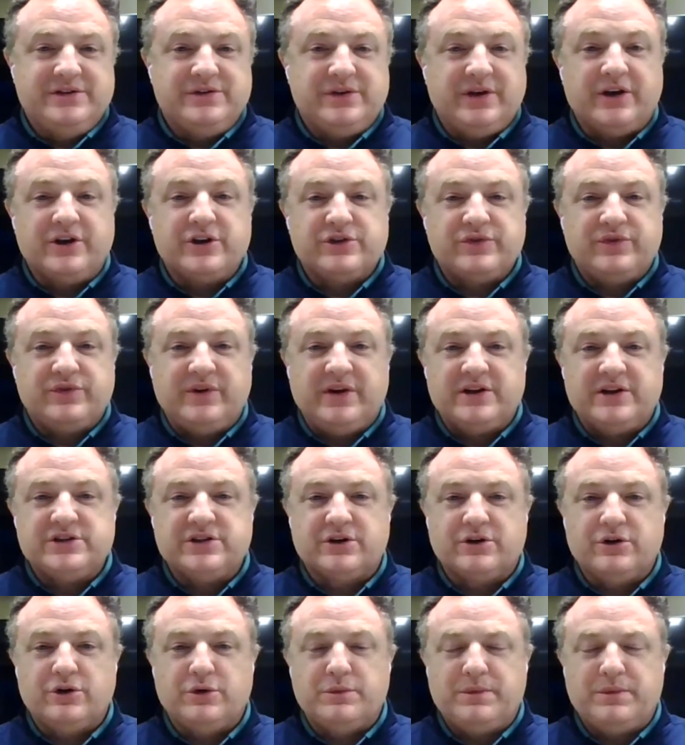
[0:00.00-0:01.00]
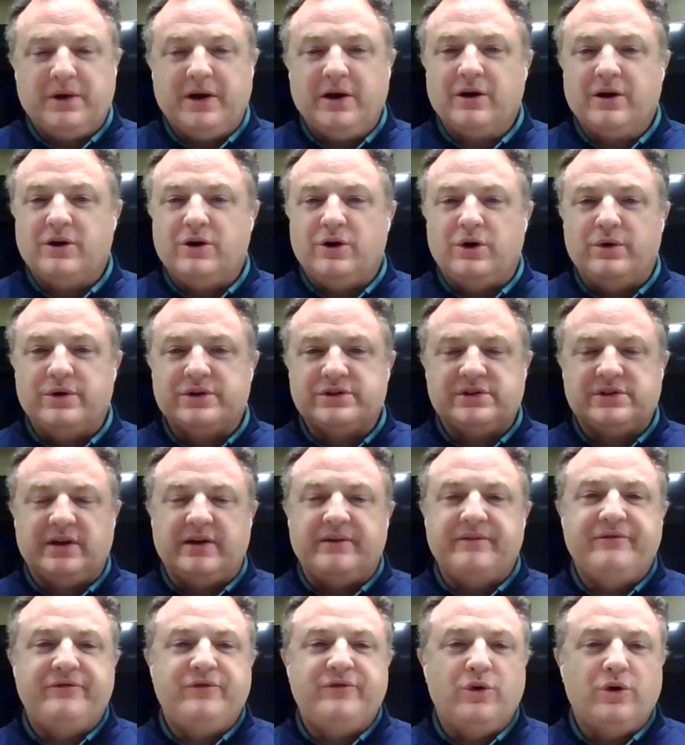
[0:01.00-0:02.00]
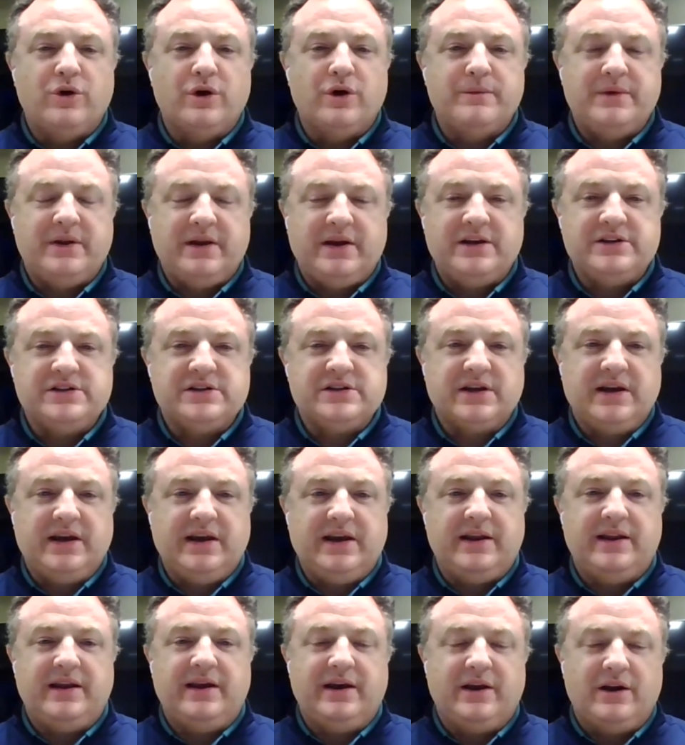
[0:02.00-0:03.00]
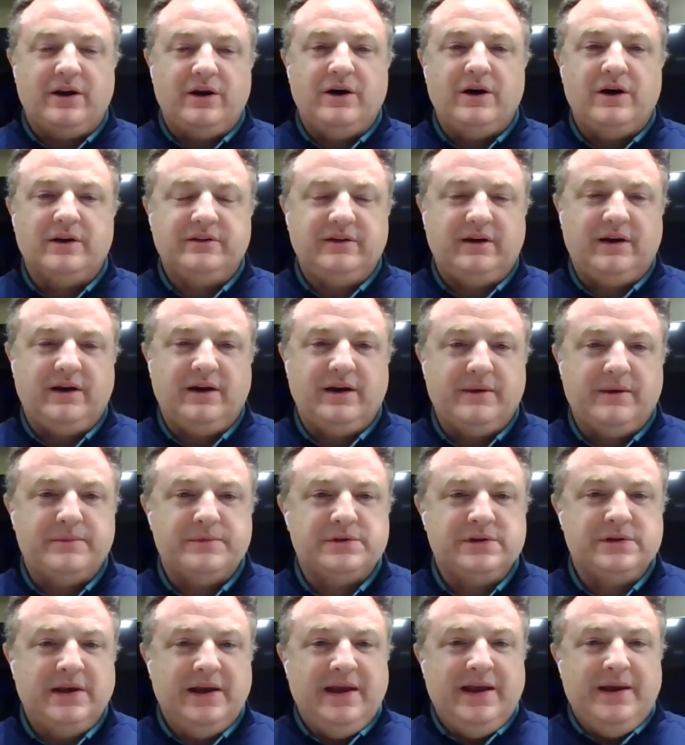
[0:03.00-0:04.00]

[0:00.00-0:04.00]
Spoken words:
So Akers Financial Group, our goal is to inform and educate at all times.